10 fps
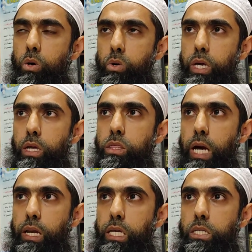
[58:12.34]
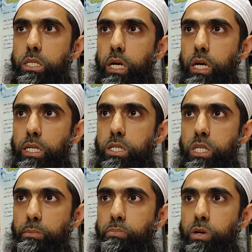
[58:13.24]
Okay, that is a
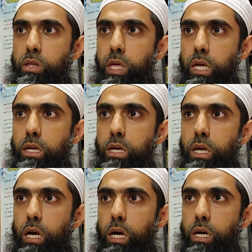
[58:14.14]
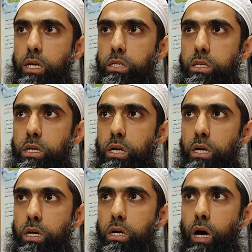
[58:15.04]
separate thing, and
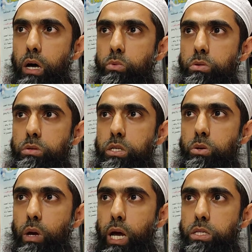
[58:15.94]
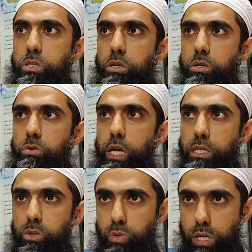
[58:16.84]
I will need to answer you
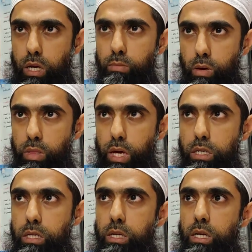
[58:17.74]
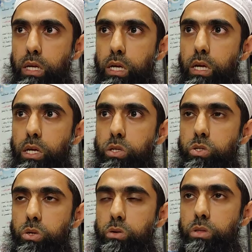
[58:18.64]
next week about that.
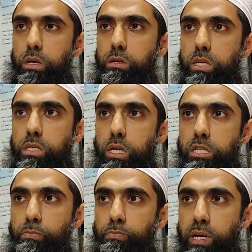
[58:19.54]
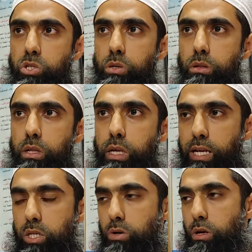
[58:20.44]
So there is a special
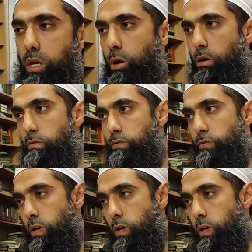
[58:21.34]
category of